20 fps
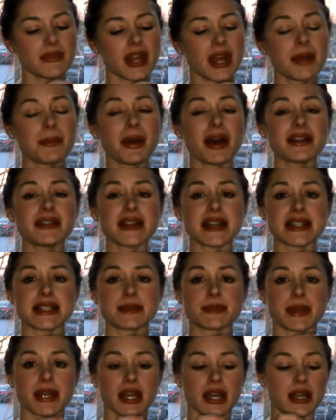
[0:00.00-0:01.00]
I bought
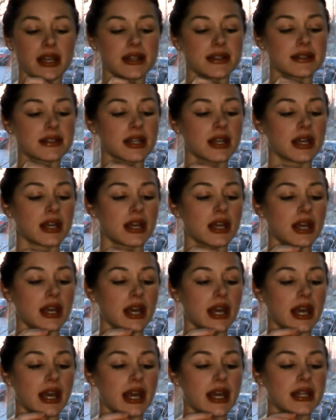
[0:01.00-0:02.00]
this because
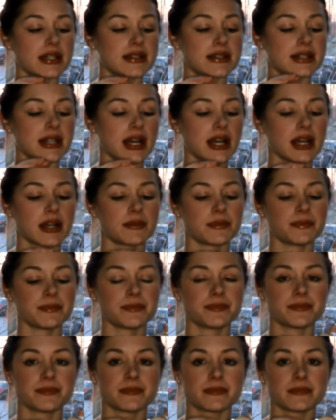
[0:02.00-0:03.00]
it's,
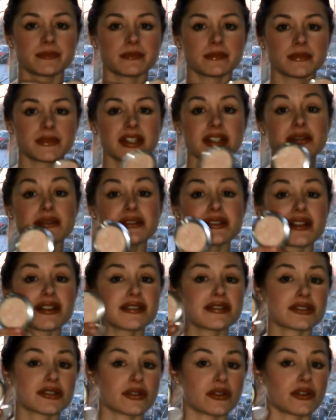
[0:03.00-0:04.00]
this was
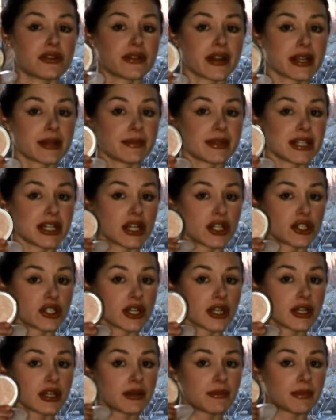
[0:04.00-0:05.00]
also a
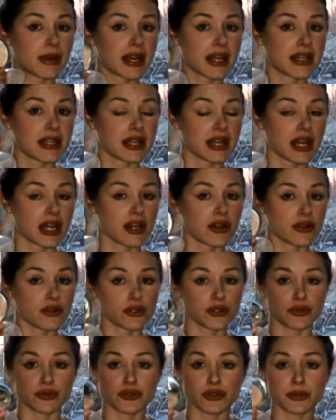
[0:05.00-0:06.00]
recommendation by another
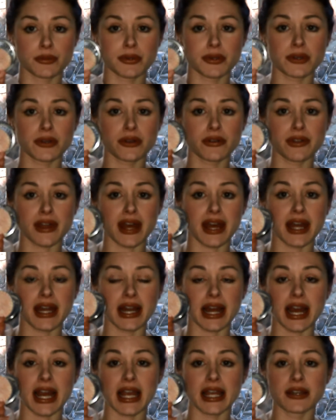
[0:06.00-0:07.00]
YouTuber
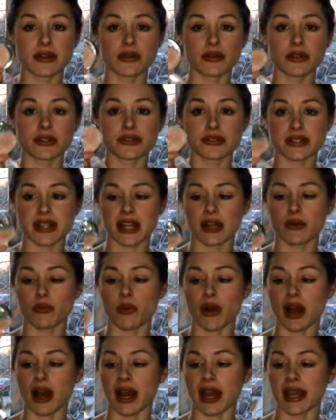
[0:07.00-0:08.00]
that I don't understand
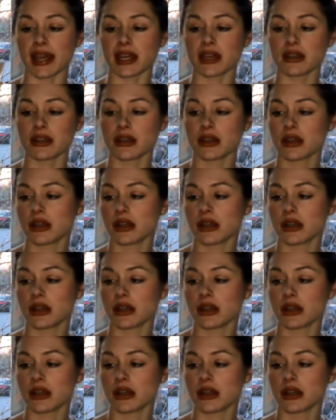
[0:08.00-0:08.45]
why,